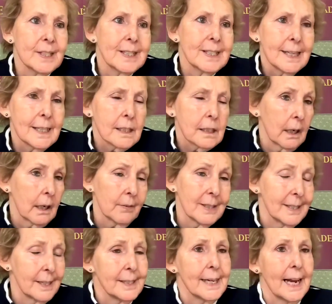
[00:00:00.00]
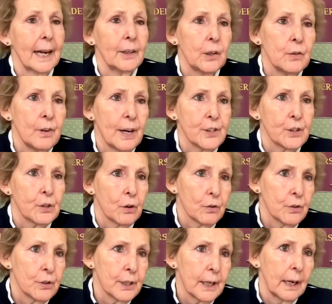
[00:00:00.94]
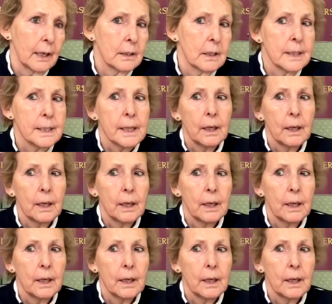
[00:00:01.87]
Things like this Italian restaurant and,